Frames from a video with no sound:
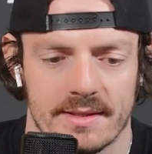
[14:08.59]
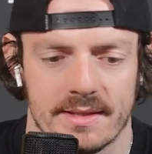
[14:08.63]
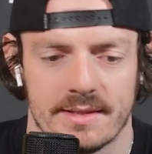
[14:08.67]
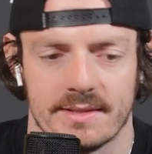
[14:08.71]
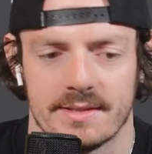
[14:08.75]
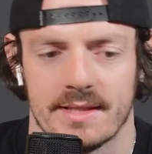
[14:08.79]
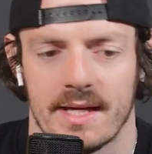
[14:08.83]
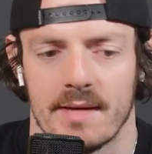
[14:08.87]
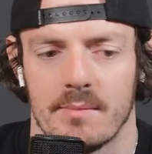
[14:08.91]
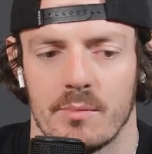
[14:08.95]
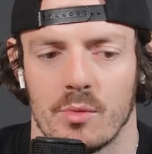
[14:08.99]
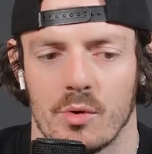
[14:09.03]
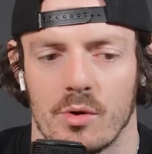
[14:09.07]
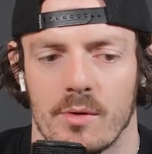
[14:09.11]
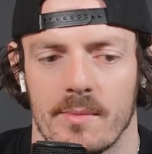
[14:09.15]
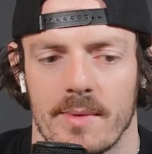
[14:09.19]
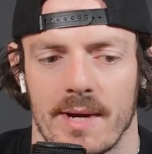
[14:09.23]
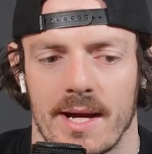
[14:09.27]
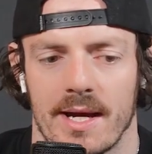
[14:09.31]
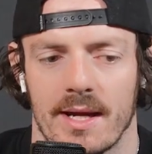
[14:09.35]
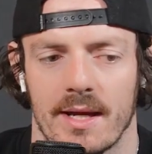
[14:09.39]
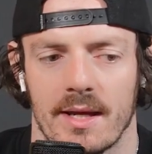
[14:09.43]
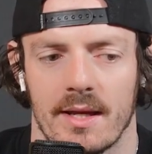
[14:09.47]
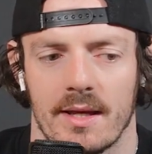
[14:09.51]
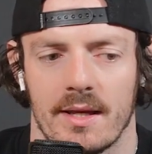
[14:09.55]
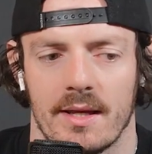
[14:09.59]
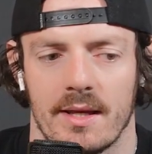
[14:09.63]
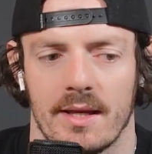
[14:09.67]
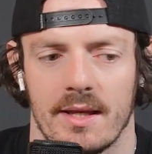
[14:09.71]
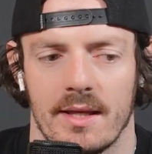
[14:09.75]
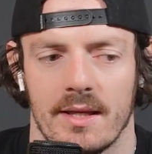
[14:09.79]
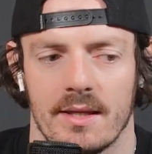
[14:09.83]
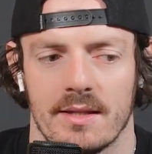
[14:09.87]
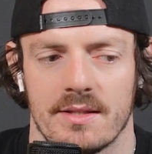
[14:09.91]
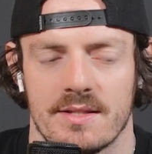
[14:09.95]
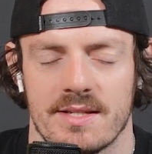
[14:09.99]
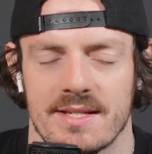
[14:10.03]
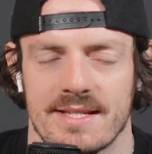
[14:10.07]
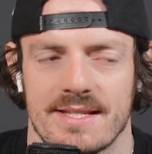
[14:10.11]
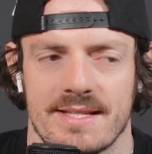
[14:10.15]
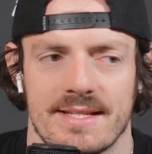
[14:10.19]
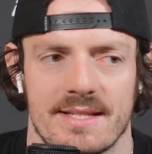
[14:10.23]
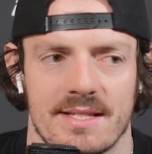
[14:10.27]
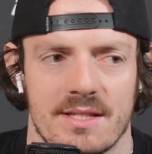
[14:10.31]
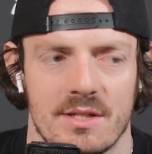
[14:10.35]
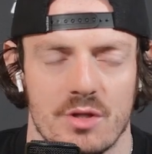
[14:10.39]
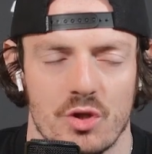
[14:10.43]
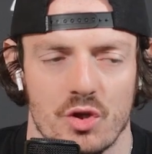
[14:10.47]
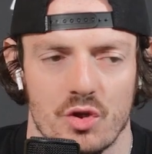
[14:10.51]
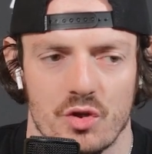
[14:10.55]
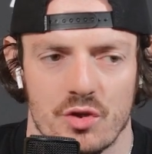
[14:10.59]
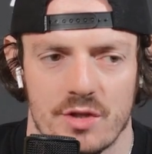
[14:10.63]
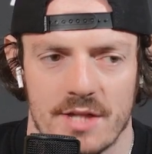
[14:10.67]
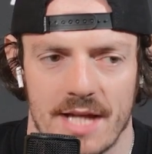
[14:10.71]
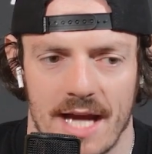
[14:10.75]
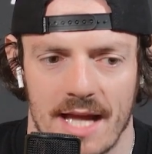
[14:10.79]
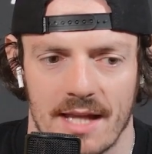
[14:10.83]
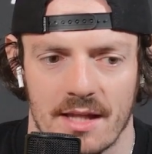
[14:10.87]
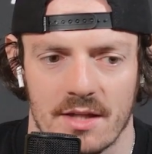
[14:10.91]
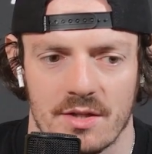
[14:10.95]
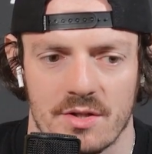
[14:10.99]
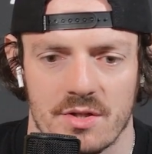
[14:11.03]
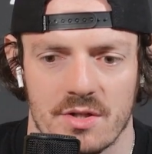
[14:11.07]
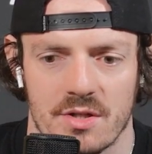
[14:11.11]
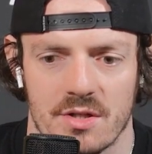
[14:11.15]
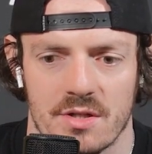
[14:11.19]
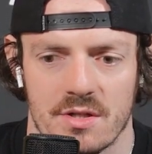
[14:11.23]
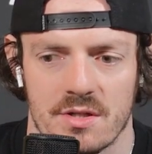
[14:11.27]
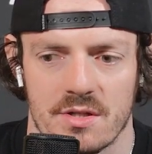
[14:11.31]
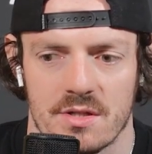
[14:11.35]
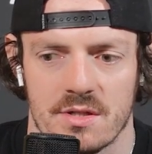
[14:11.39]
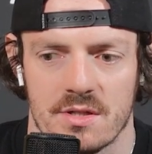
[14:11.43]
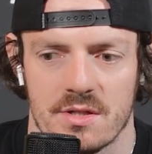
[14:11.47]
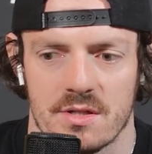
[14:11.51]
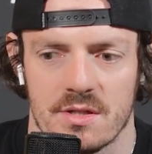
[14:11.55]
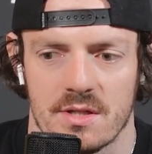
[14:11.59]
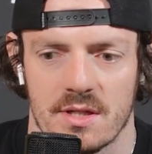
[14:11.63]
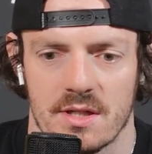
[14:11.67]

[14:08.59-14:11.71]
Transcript: Is that more about just new challenges?